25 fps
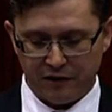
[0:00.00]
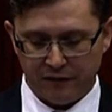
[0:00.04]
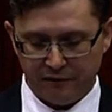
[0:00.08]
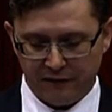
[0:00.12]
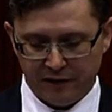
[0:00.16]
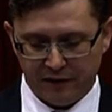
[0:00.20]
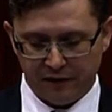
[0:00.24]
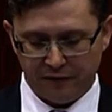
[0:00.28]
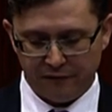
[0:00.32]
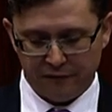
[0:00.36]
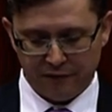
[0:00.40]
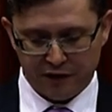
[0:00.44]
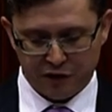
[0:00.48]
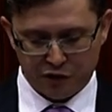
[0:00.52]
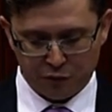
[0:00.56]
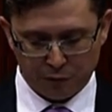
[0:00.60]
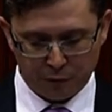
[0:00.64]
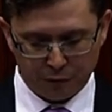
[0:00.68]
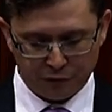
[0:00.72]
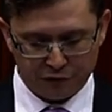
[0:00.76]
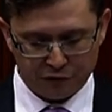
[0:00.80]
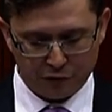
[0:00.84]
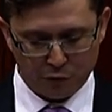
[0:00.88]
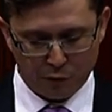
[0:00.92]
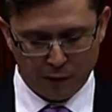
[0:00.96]
of
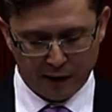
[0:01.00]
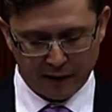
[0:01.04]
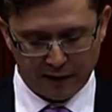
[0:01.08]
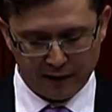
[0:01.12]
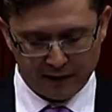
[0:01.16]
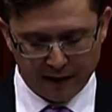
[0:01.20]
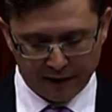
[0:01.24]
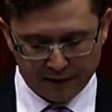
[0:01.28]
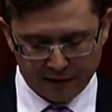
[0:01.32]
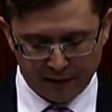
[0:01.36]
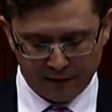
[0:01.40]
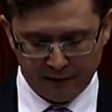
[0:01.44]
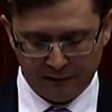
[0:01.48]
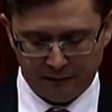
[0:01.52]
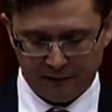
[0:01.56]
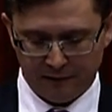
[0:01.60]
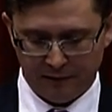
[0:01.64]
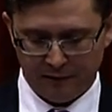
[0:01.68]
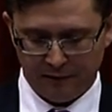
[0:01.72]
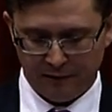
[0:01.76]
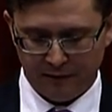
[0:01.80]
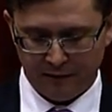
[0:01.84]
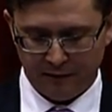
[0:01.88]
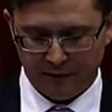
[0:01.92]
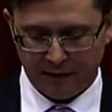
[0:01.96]
individuals to one another
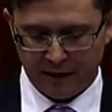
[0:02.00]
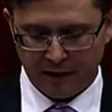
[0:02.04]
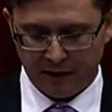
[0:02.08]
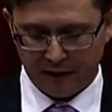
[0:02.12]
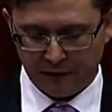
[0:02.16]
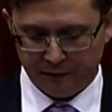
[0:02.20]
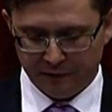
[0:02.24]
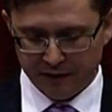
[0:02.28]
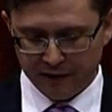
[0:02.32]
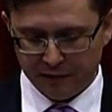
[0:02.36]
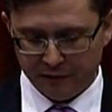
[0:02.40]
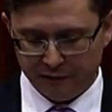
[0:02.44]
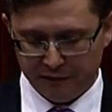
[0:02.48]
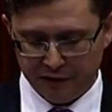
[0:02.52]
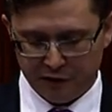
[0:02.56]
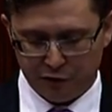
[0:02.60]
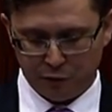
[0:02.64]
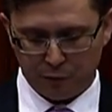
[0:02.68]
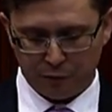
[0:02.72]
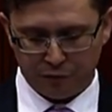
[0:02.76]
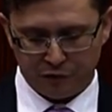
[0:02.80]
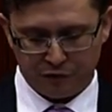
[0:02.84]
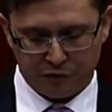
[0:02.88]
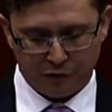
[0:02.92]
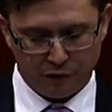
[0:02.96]
and of
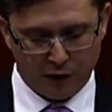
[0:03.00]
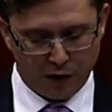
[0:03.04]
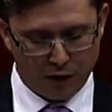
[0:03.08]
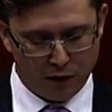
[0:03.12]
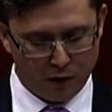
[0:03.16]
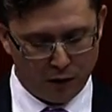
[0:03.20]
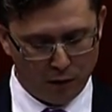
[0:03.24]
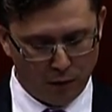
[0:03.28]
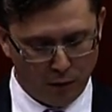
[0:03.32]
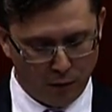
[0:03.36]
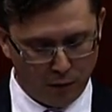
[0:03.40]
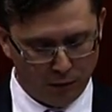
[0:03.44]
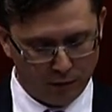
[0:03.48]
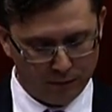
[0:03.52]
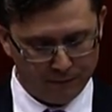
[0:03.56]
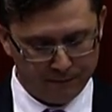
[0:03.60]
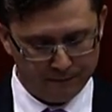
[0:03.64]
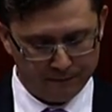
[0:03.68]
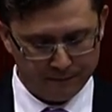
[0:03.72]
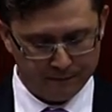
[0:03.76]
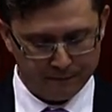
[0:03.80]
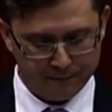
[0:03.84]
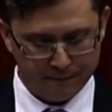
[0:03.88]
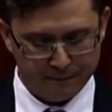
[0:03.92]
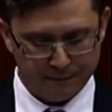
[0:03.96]
individuals to the whole.
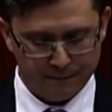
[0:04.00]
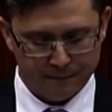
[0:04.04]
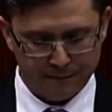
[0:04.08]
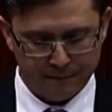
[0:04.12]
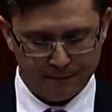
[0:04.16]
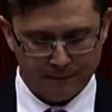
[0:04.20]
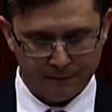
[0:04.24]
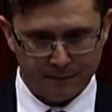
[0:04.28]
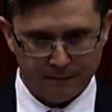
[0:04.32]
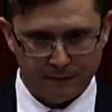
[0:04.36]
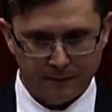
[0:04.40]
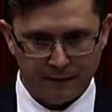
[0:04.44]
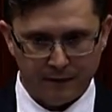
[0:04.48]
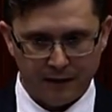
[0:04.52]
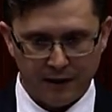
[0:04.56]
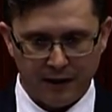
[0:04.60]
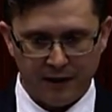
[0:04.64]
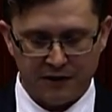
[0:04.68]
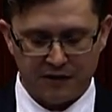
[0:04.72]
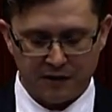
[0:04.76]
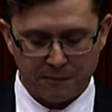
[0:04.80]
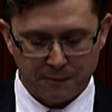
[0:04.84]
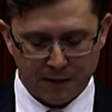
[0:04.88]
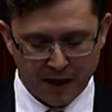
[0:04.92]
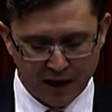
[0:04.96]

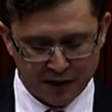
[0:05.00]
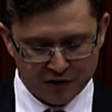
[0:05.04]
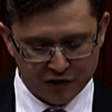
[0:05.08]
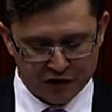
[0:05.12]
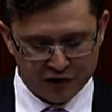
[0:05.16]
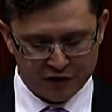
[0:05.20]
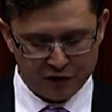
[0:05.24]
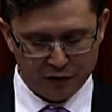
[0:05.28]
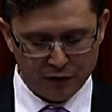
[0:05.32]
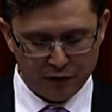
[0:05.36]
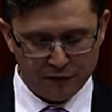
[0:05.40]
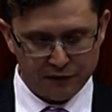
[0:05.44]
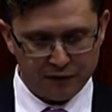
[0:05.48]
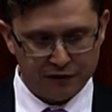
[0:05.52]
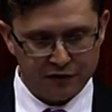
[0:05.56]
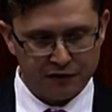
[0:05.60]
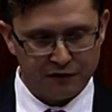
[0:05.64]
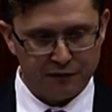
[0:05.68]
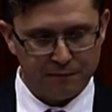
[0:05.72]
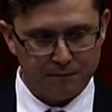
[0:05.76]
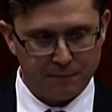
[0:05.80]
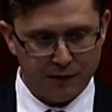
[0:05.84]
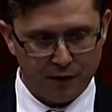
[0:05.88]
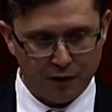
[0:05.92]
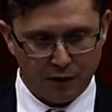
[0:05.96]
It demands service
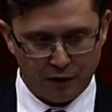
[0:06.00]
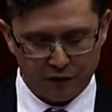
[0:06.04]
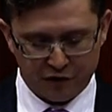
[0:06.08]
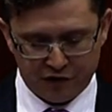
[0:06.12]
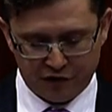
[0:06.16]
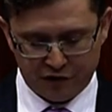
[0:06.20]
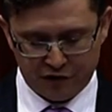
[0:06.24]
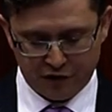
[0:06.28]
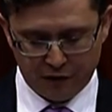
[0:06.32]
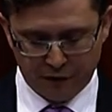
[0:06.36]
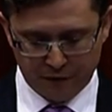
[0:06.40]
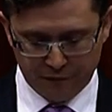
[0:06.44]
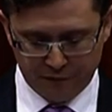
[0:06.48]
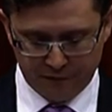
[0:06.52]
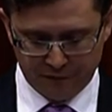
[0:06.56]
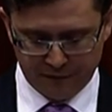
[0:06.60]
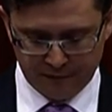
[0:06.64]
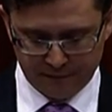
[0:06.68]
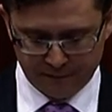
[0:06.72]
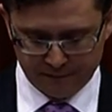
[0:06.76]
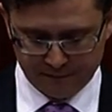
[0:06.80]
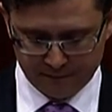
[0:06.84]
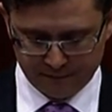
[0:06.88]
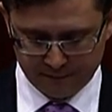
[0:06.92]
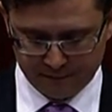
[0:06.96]
beyond self.
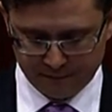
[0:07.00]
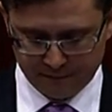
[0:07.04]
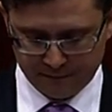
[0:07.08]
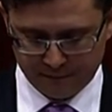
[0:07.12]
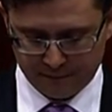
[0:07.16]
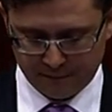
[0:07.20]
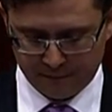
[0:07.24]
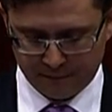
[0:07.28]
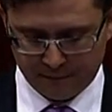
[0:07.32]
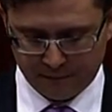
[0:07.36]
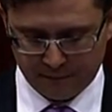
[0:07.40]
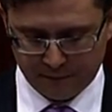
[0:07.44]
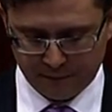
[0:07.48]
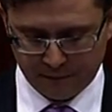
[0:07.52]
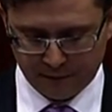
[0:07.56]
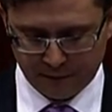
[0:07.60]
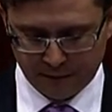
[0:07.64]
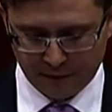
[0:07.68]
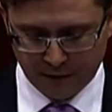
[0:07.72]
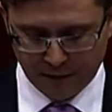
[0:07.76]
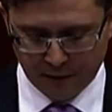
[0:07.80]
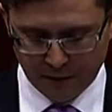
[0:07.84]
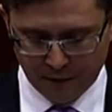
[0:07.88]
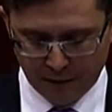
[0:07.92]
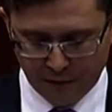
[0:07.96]

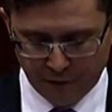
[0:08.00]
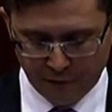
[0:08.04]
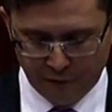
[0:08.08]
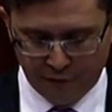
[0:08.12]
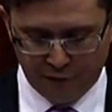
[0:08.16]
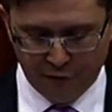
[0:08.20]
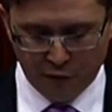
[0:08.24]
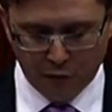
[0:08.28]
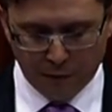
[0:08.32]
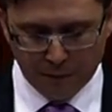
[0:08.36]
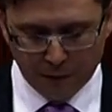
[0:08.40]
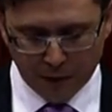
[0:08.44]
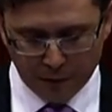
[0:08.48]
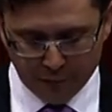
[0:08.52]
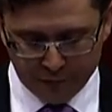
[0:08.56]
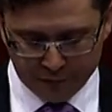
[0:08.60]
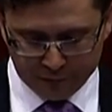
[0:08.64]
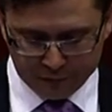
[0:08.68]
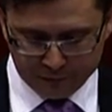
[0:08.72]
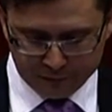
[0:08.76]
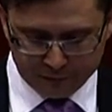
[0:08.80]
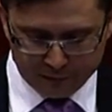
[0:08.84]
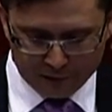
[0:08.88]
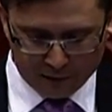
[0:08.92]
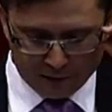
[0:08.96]

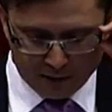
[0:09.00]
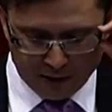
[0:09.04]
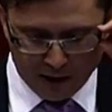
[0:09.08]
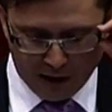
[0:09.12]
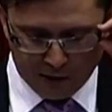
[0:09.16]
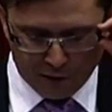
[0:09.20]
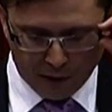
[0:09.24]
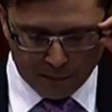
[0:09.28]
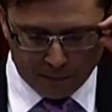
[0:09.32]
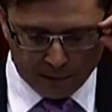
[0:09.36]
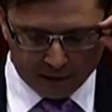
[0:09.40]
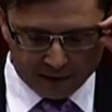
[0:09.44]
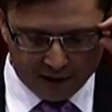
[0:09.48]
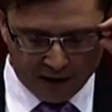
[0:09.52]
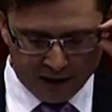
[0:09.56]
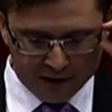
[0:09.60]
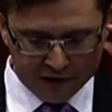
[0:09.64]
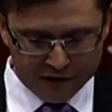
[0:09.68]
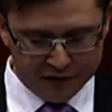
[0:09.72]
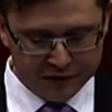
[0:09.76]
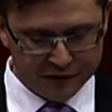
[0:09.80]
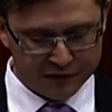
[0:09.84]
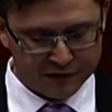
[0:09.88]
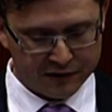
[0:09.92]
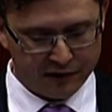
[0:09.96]
Foremost, our
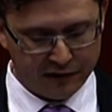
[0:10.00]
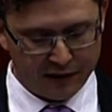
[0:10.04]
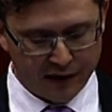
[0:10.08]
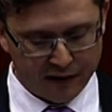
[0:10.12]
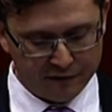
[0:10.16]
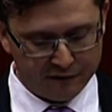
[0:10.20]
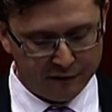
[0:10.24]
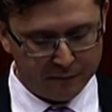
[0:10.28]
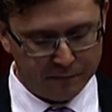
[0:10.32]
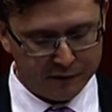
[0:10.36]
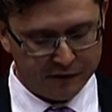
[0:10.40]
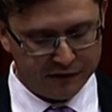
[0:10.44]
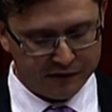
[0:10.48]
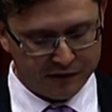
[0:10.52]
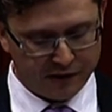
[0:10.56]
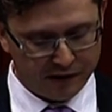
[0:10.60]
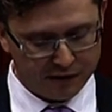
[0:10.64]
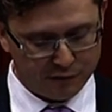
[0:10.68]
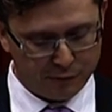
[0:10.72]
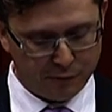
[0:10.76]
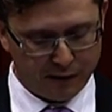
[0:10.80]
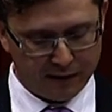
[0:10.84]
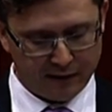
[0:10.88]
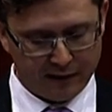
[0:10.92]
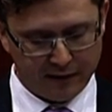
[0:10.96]
obligations to love and
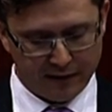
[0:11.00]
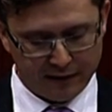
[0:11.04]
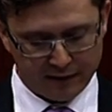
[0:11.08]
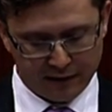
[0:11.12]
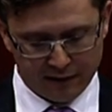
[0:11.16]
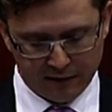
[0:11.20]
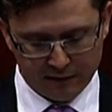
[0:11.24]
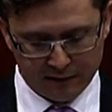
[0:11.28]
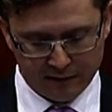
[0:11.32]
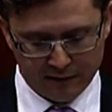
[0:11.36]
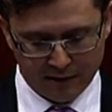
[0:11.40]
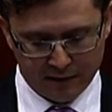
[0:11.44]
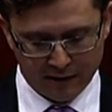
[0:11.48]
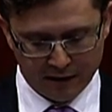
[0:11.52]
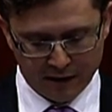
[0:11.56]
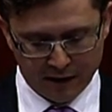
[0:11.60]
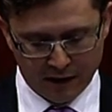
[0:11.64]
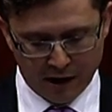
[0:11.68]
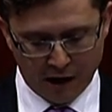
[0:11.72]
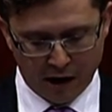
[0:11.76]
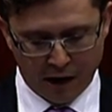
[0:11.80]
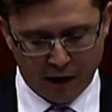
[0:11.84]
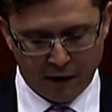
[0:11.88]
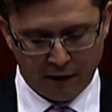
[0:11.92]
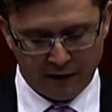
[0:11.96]
protect one another
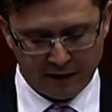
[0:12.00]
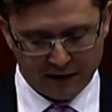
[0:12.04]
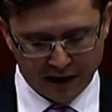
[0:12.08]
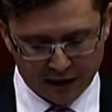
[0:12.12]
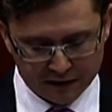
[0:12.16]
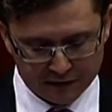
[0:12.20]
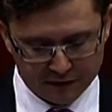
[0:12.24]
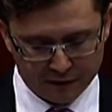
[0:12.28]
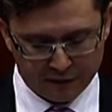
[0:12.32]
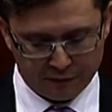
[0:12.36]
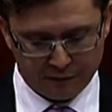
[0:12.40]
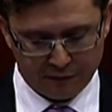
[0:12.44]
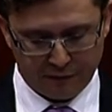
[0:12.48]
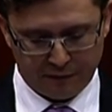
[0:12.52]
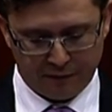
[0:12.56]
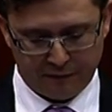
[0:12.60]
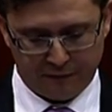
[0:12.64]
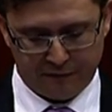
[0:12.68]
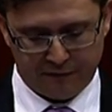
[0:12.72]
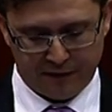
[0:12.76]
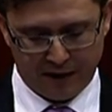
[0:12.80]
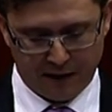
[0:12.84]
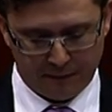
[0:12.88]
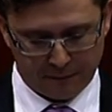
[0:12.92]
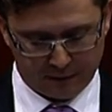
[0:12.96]
are enacted through the
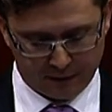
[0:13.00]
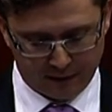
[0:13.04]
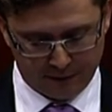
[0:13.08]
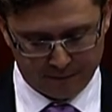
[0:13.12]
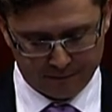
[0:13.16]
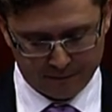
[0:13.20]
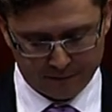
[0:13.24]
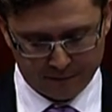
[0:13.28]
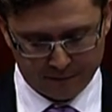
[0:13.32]
family,